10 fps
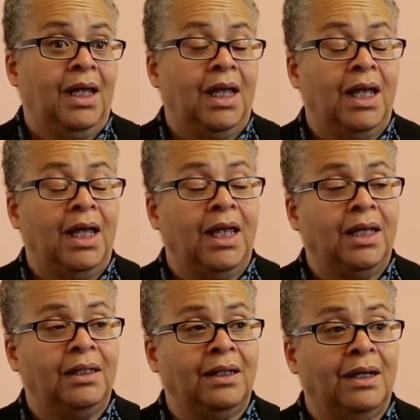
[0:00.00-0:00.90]

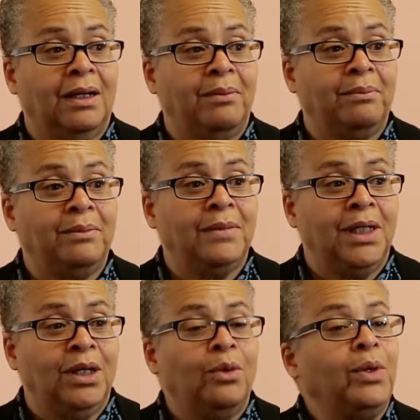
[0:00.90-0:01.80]
And
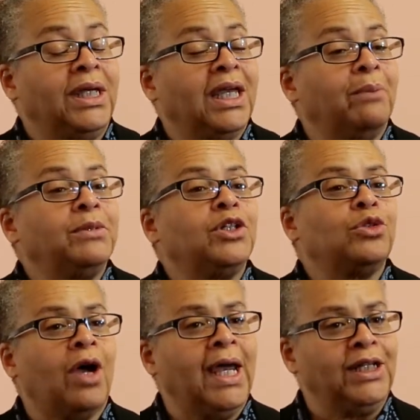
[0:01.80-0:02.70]
we kept
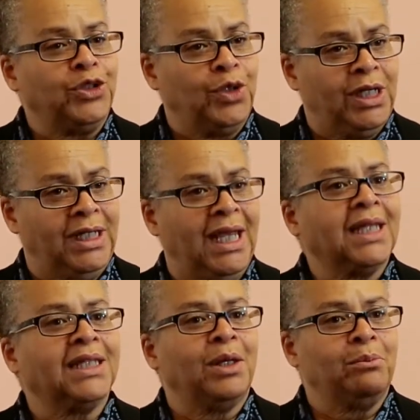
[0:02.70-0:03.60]
trying to
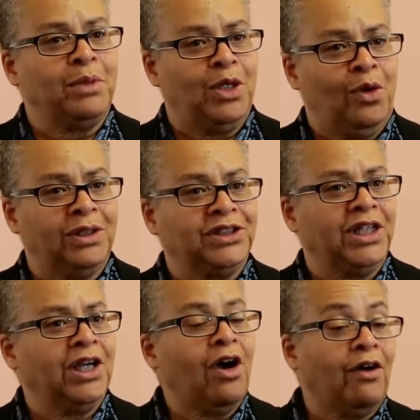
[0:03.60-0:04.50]
connect them because
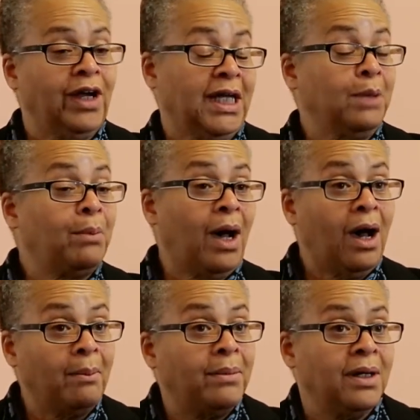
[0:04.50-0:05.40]
they are a hip-hop,